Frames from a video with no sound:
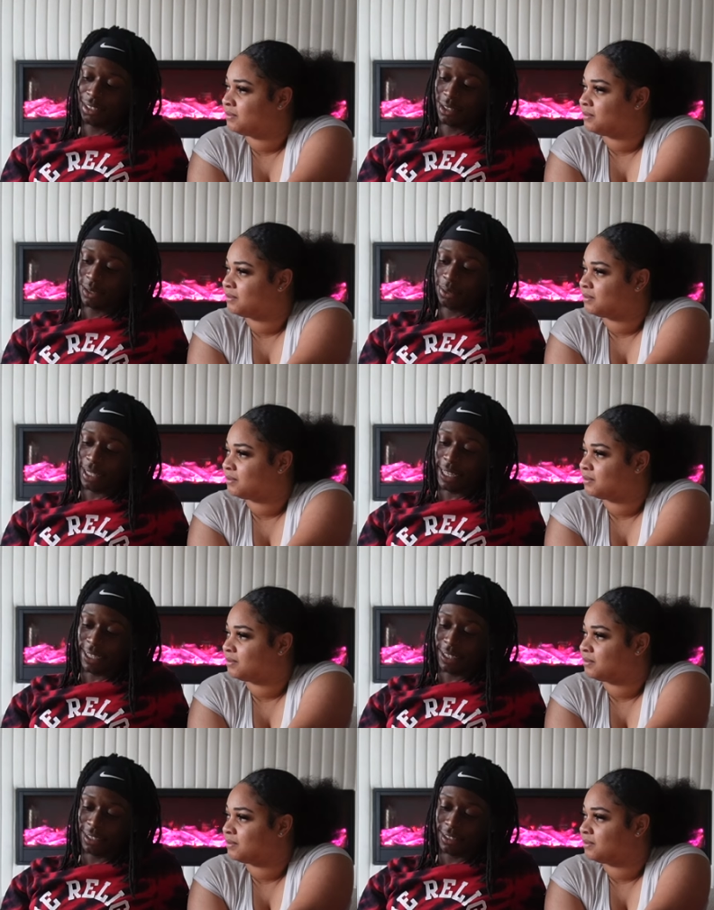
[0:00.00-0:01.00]
Speaker 1: you know,
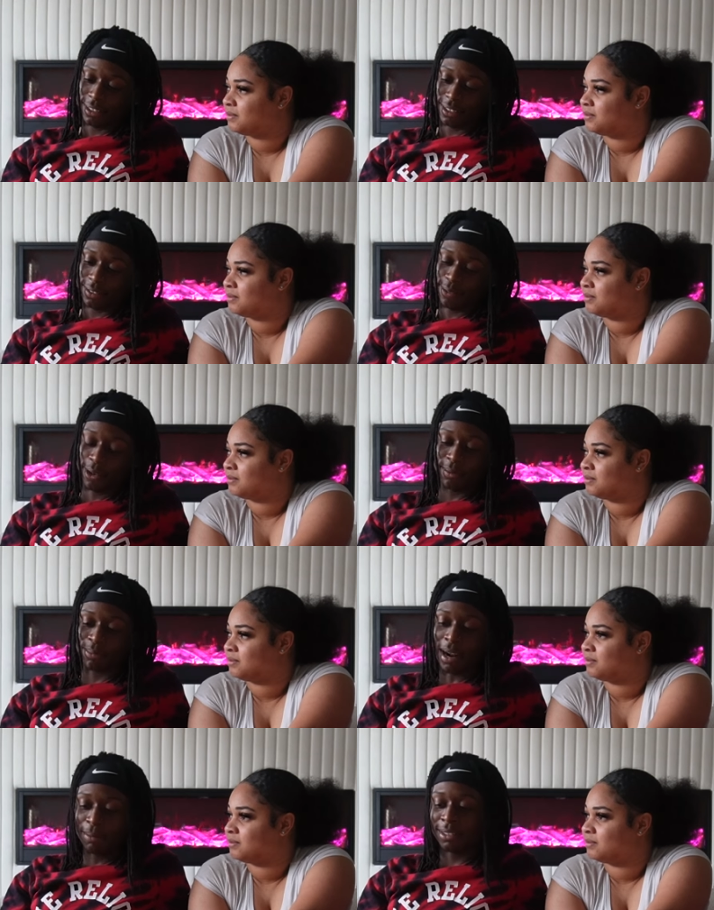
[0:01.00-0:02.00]
like for
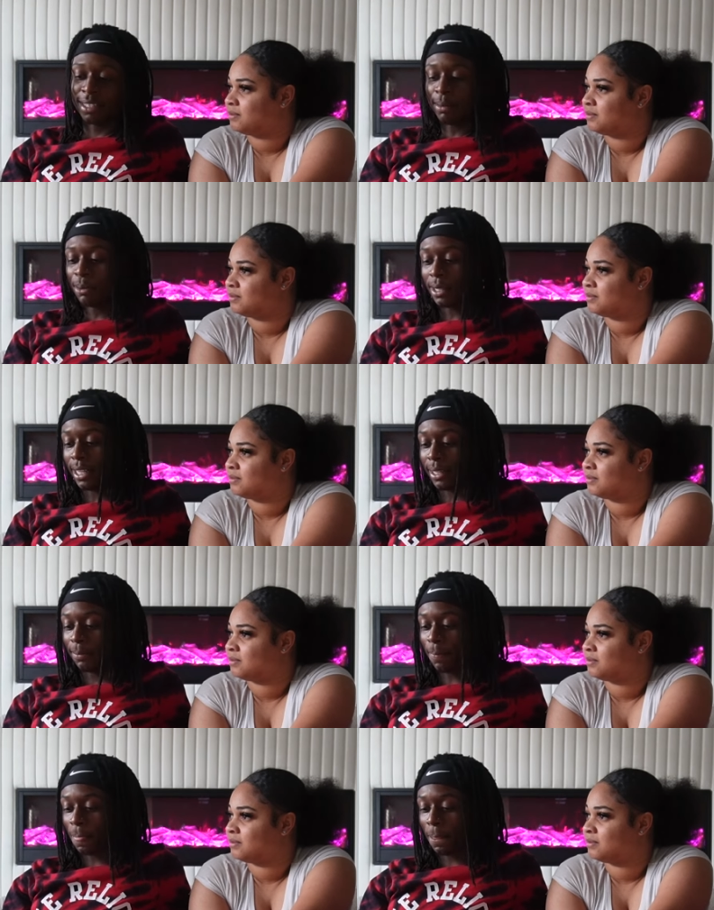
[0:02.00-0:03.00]
prime example, like
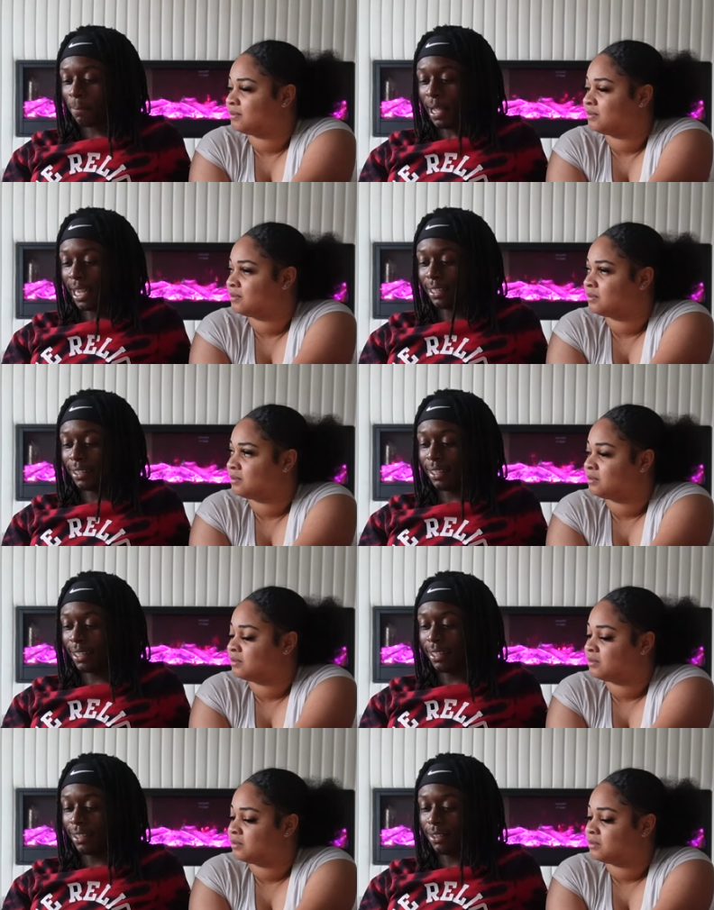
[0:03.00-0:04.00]
back in the
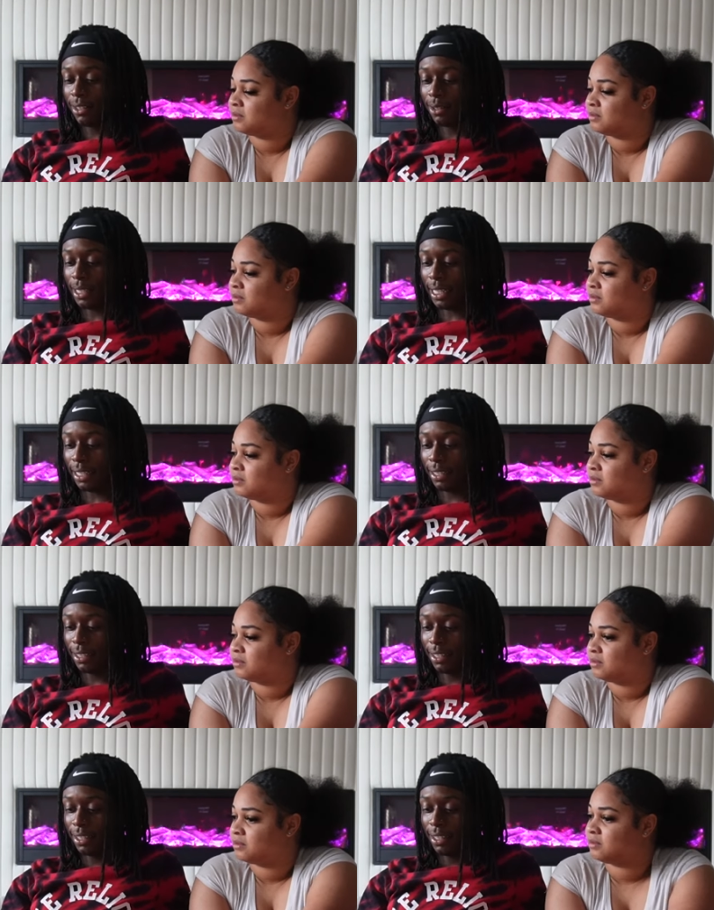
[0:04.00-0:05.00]
day, you know, like
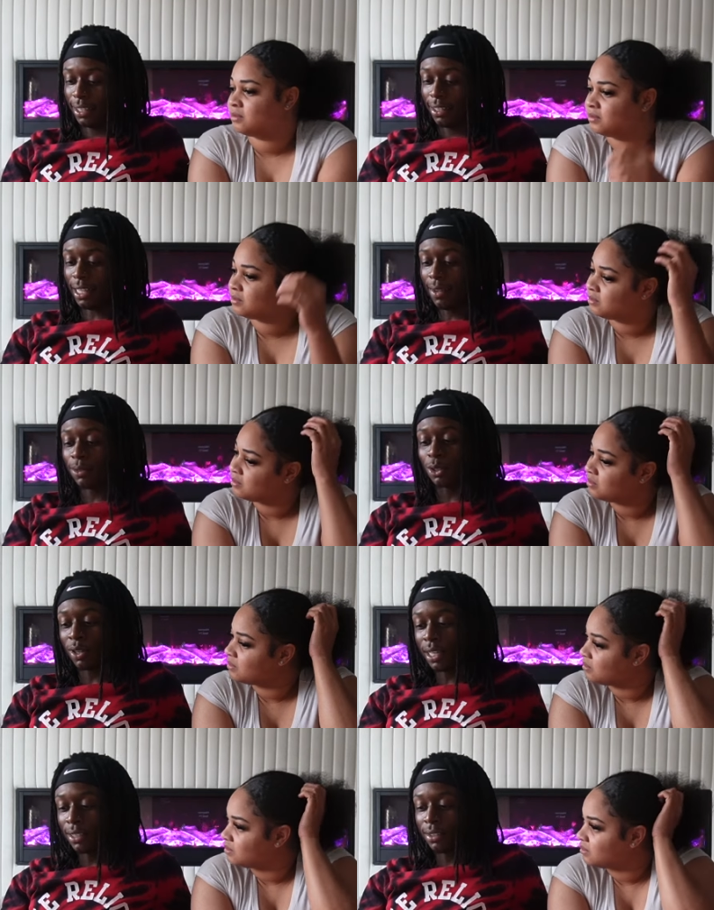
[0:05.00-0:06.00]
life was
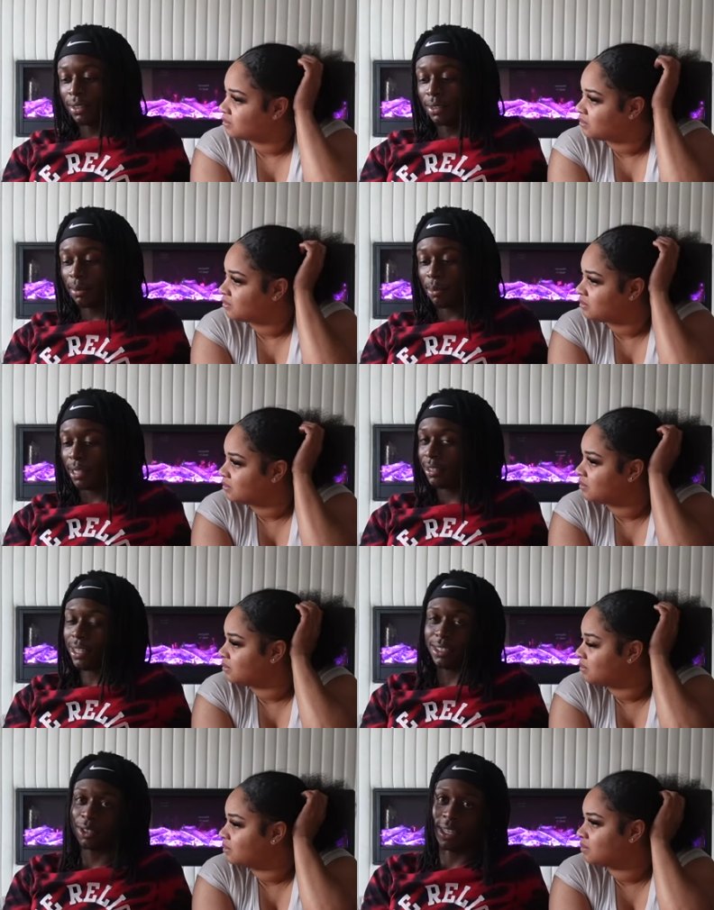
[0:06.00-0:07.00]
crazy, but it's
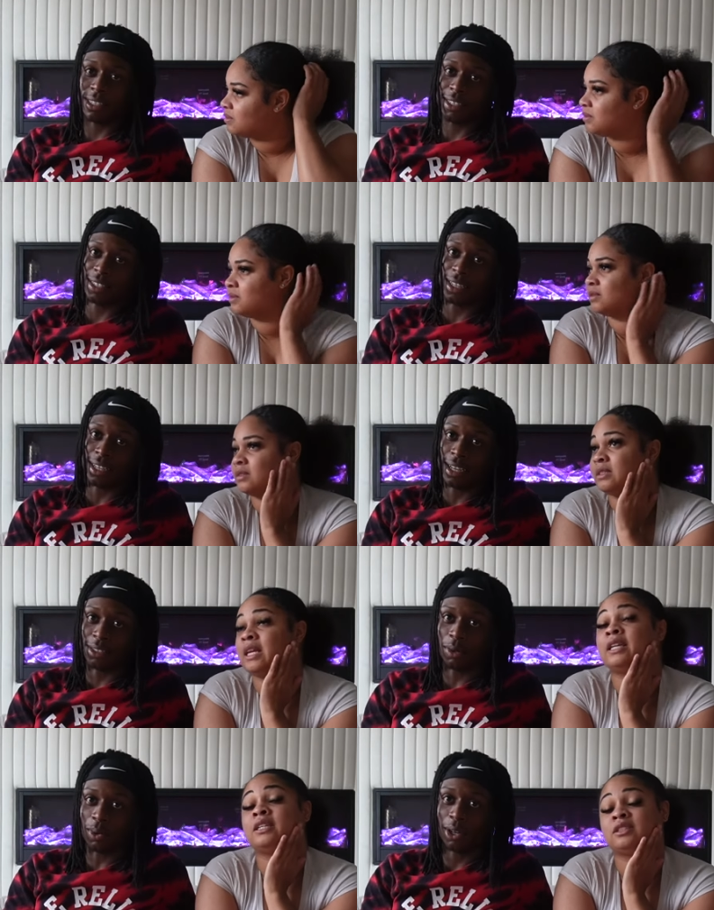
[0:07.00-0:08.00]
not as crazy as
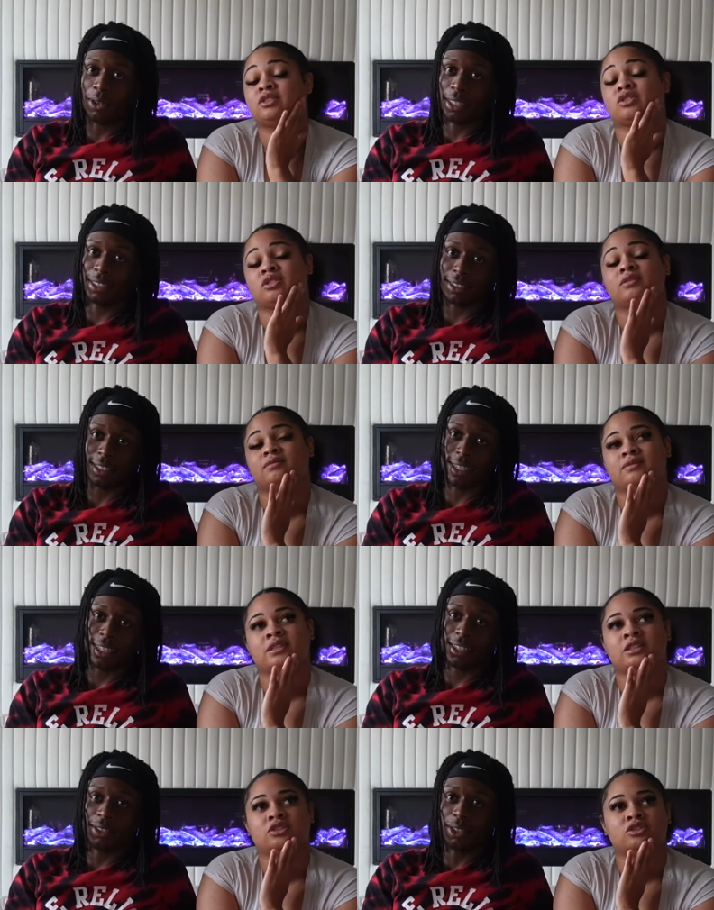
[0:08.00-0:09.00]
that the is world true. is today.
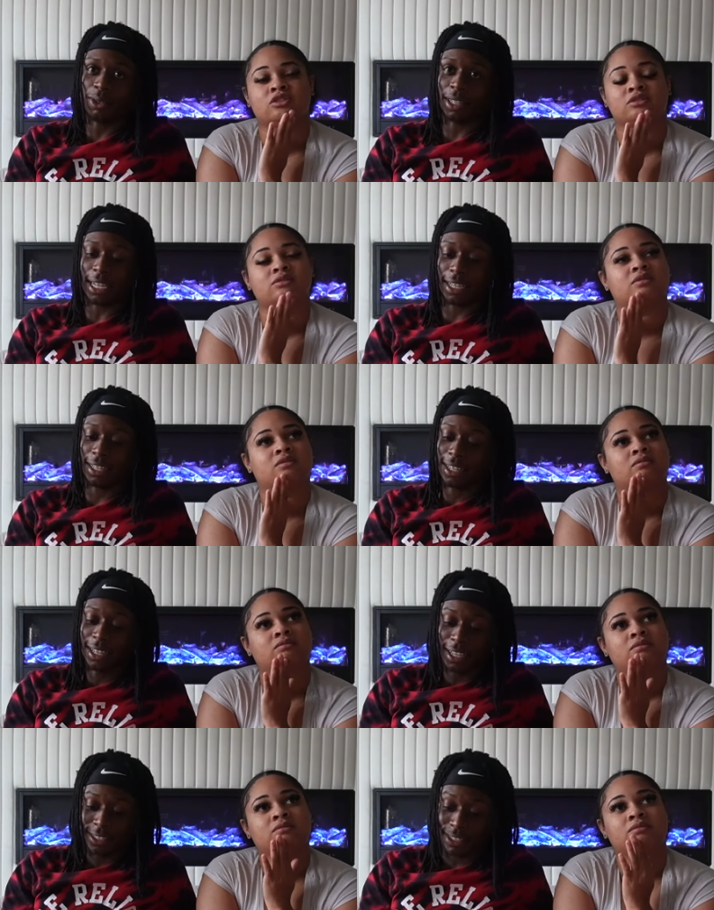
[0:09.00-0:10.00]
That's you know, true. like
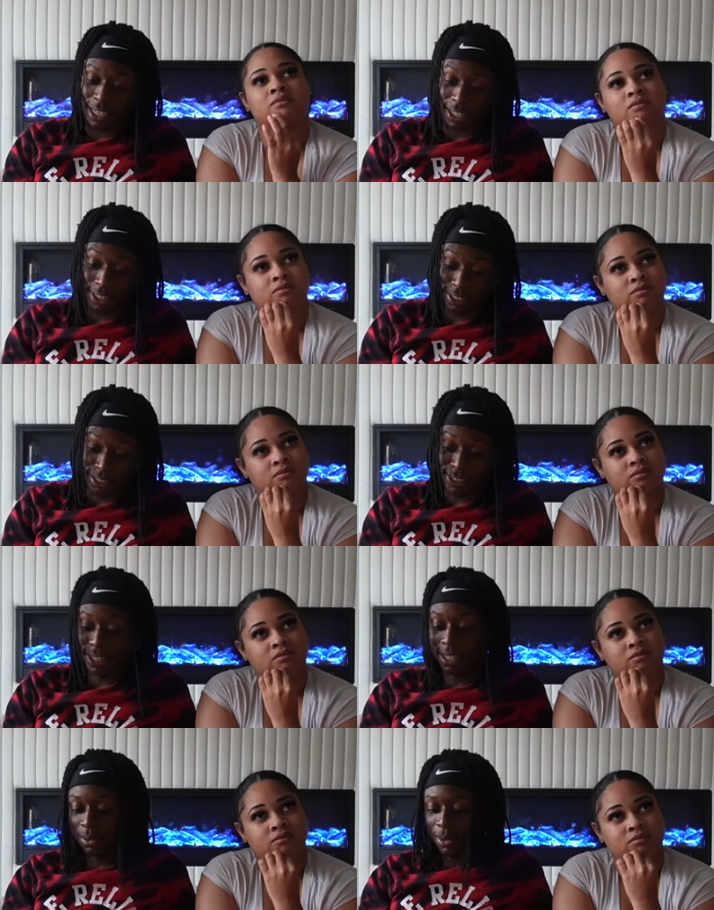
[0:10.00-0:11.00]
to, in, in,
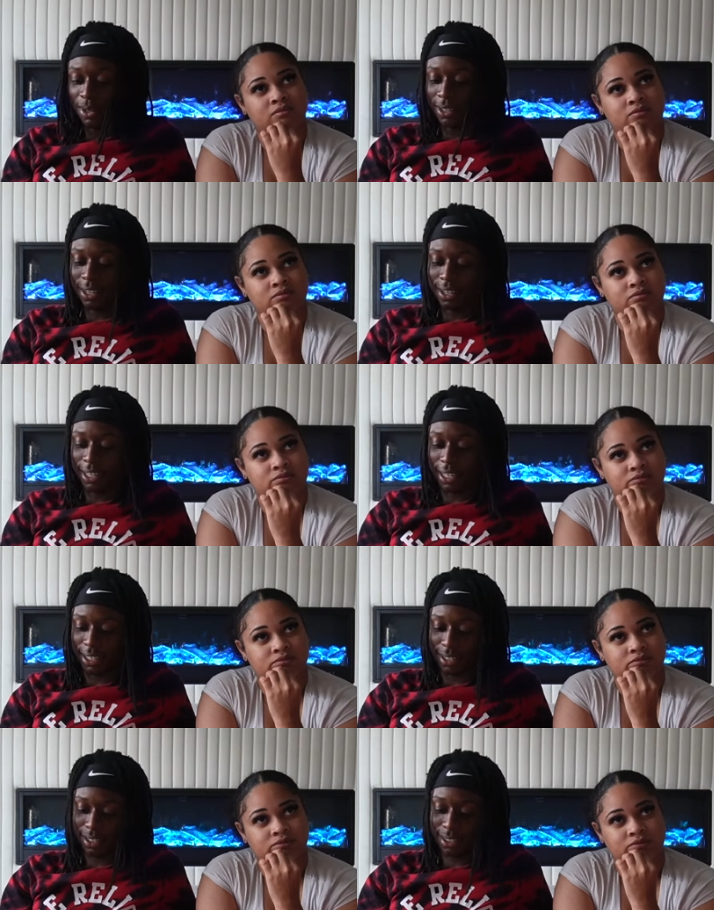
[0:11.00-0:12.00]
today's world, y'all,
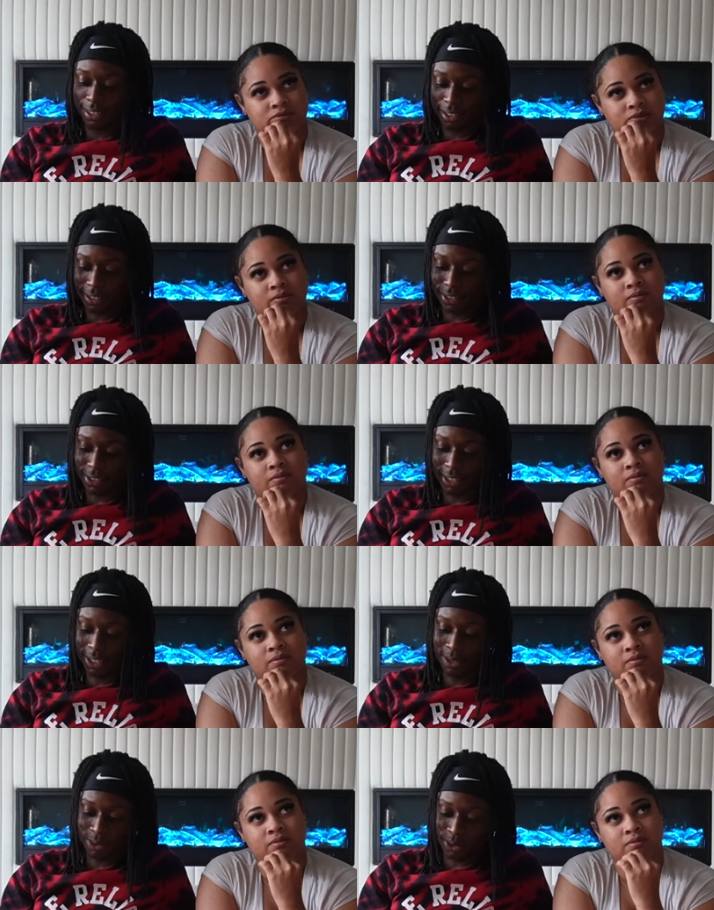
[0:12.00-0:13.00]
like shit
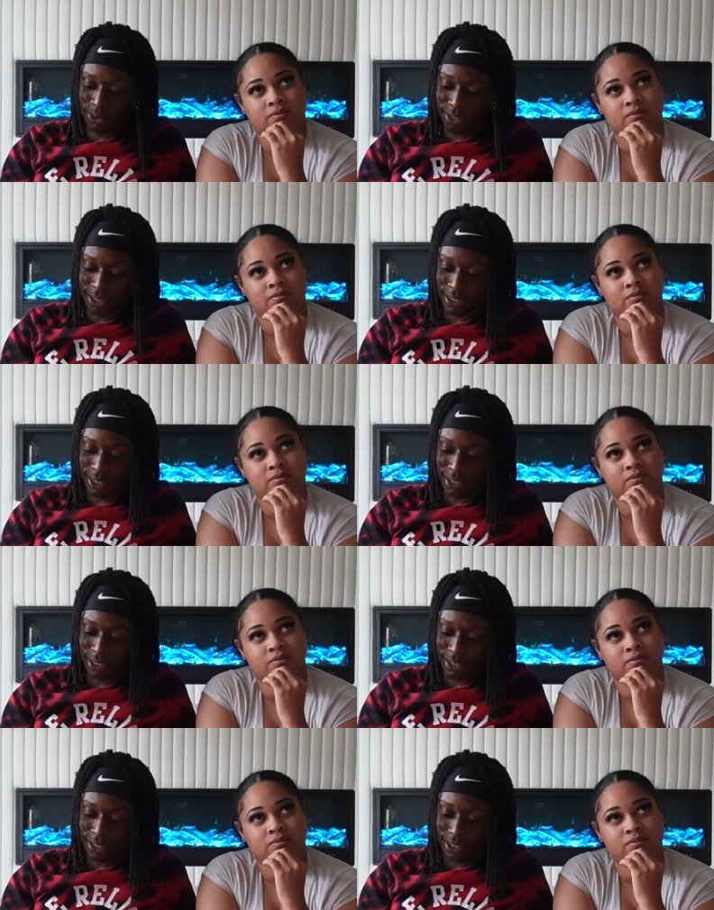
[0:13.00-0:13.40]
goes on